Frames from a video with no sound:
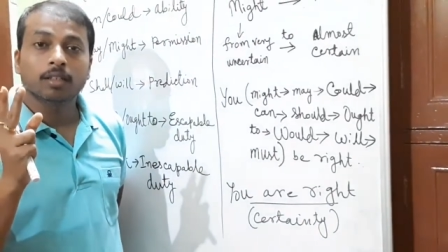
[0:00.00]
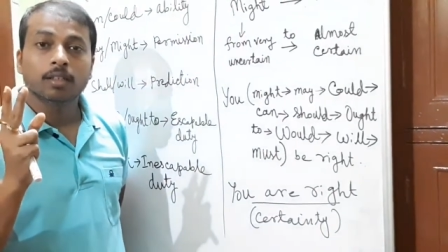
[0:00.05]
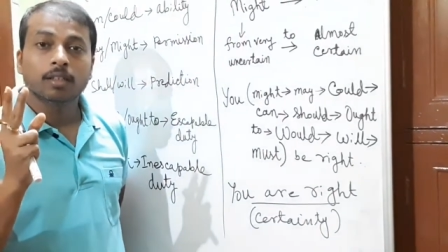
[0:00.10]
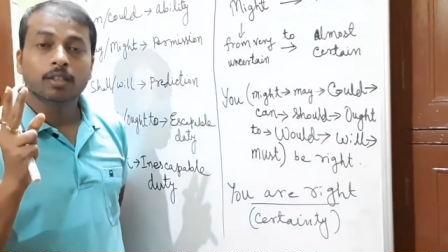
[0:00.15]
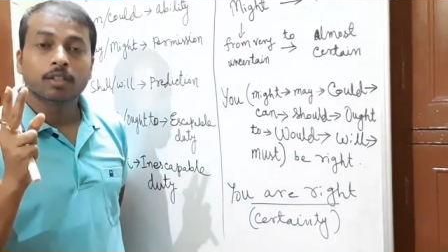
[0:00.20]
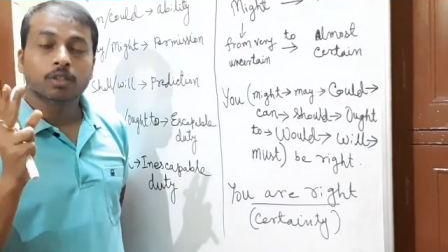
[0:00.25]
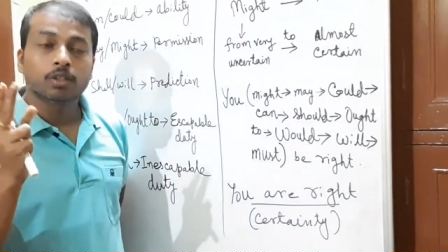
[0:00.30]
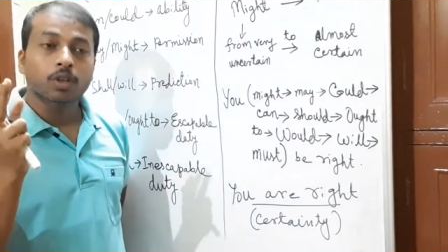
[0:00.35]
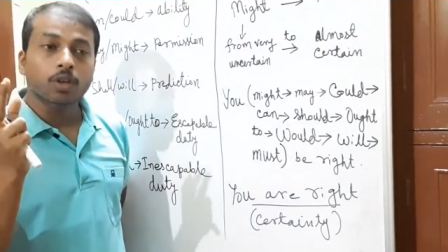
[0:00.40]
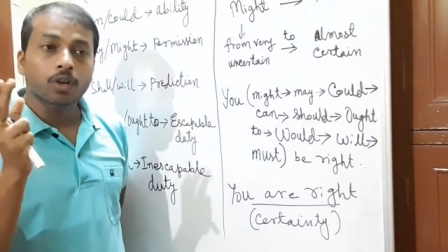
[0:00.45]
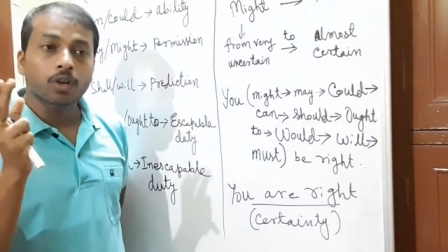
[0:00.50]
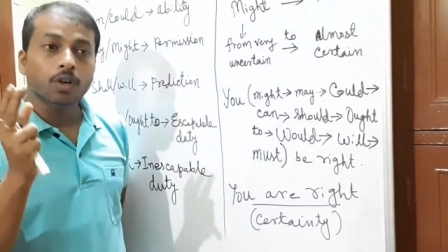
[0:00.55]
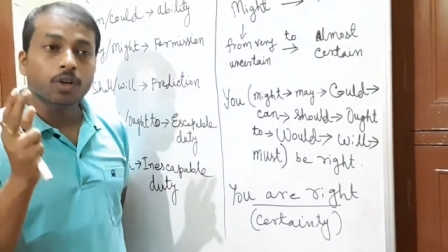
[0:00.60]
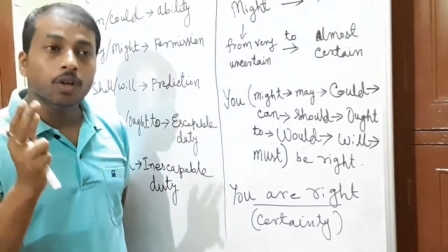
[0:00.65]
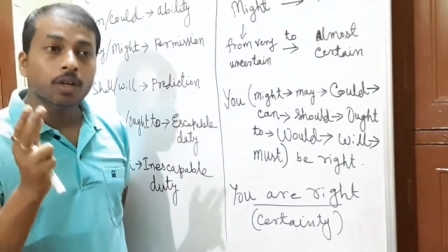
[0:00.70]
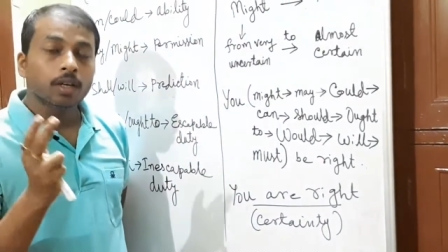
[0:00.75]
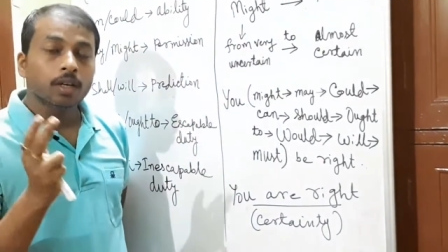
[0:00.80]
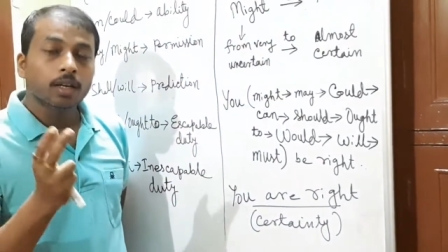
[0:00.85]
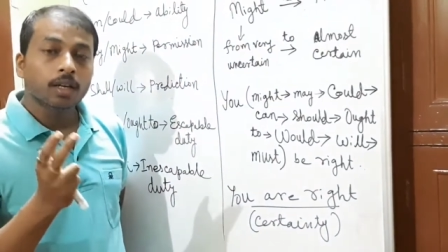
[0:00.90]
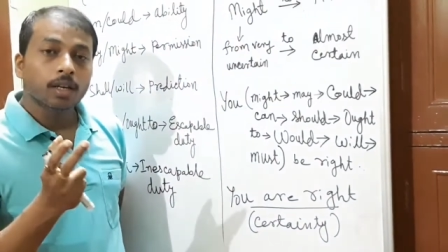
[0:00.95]

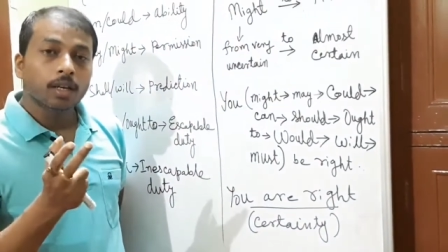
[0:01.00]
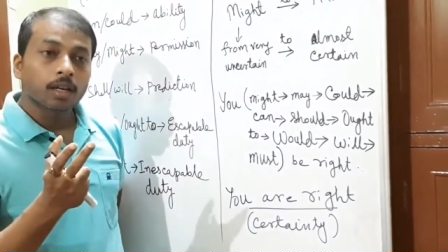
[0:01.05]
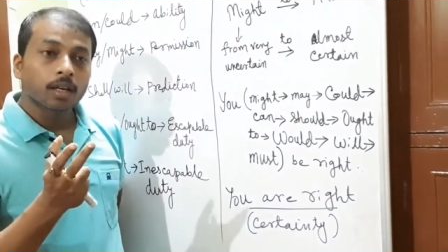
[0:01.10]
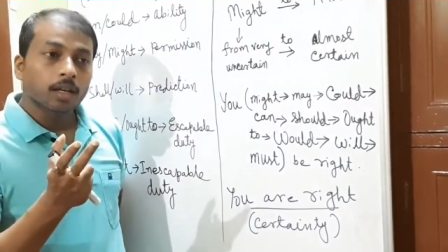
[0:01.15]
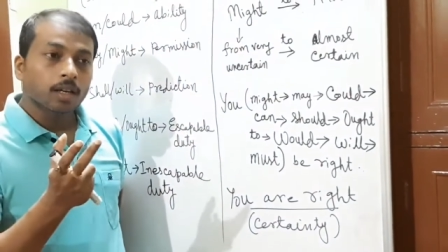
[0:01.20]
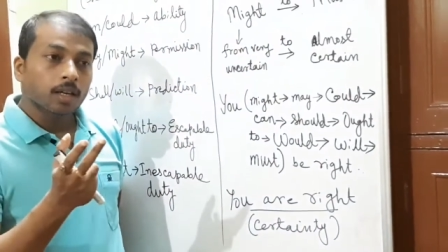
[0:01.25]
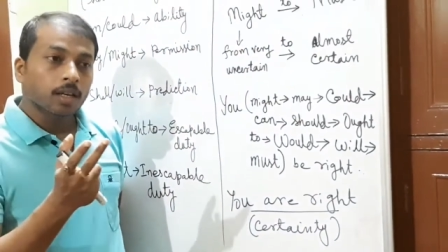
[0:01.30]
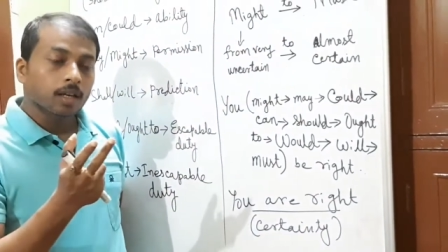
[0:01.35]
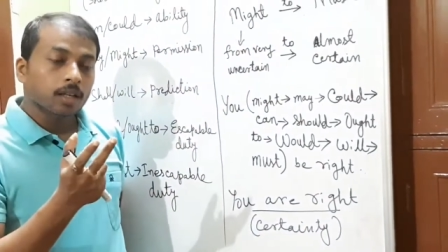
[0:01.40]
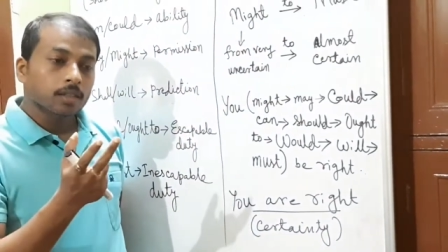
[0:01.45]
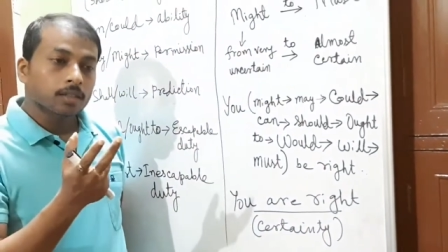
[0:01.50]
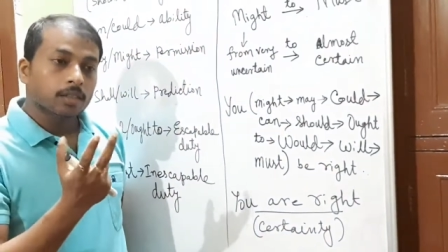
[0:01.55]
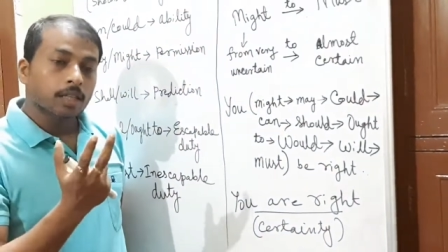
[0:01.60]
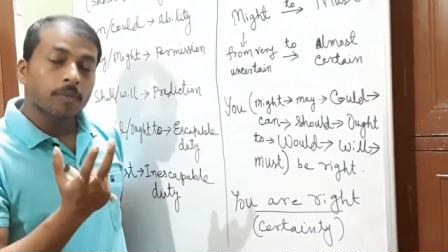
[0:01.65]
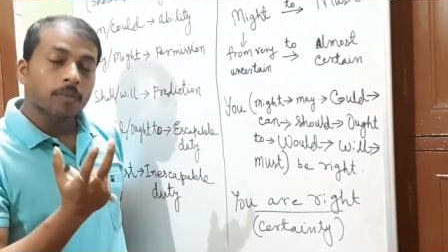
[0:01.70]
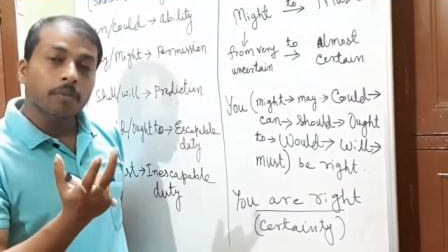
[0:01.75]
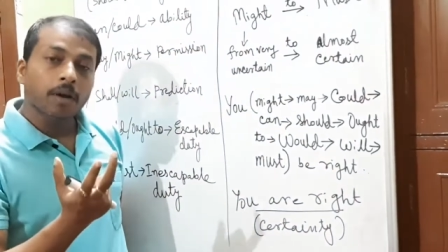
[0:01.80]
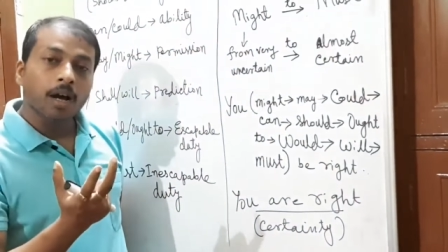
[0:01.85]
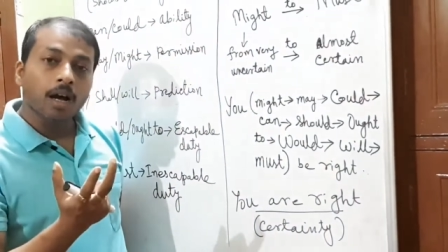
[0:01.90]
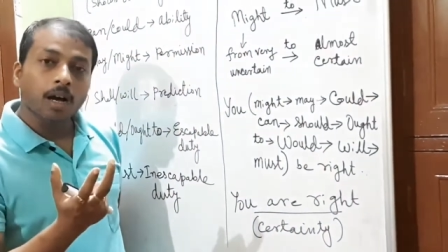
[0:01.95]
So
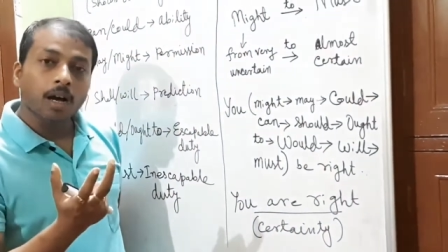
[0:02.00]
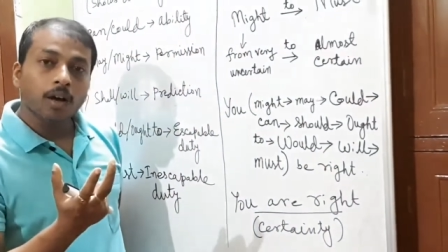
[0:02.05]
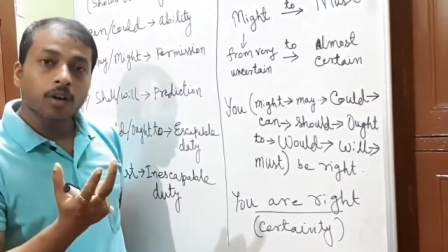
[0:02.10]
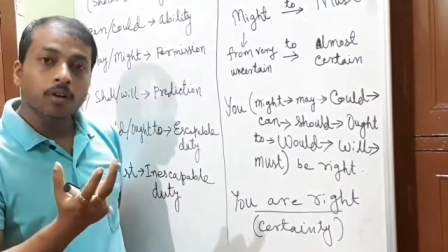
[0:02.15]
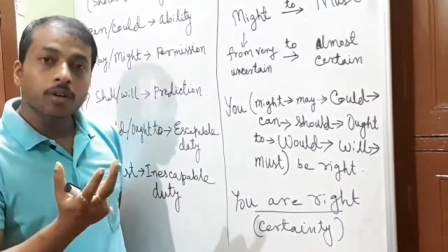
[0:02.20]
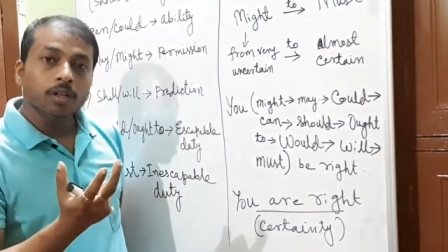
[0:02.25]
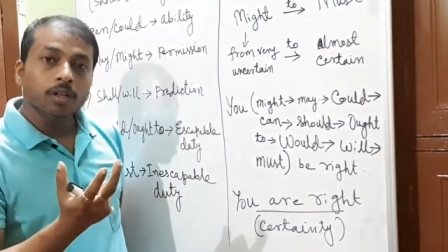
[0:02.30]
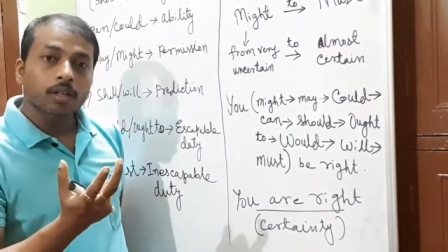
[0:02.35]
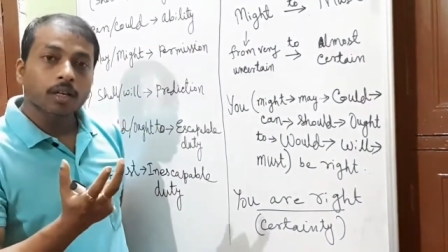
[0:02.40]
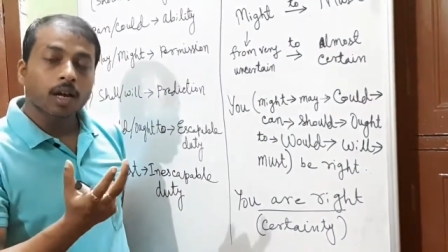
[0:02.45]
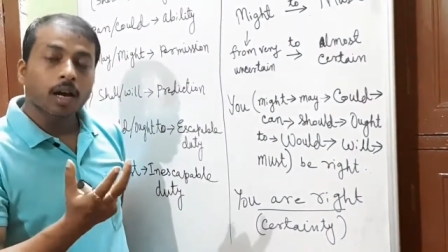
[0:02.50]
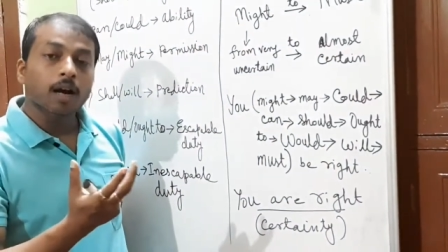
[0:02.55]
somehow